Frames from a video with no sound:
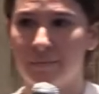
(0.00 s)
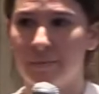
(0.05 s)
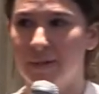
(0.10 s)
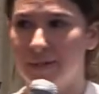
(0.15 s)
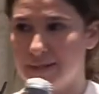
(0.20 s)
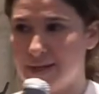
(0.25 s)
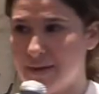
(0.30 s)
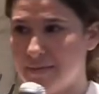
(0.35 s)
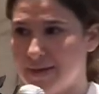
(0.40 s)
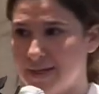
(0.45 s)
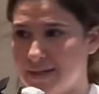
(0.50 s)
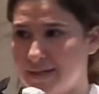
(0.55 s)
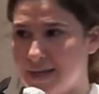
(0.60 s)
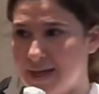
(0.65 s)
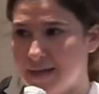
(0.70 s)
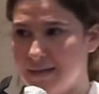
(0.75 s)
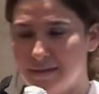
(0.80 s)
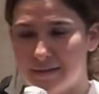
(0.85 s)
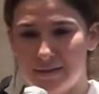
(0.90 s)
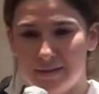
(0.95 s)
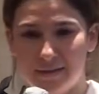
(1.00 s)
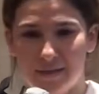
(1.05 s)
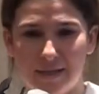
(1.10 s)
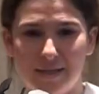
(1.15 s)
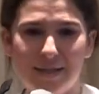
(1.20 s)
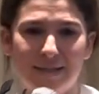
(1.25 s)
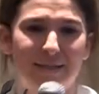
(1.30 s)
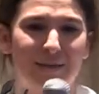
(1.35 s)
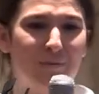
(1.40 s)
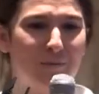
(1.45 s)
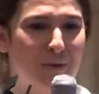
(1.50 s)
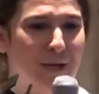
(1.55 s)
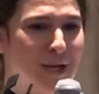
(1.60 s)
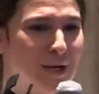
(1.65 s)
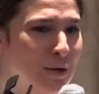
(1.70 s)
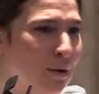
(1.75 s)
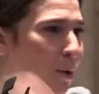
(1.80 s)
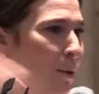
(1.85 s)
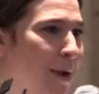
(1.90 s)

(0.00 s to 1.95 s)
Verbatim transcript: Does that make sense? It doesn't mean you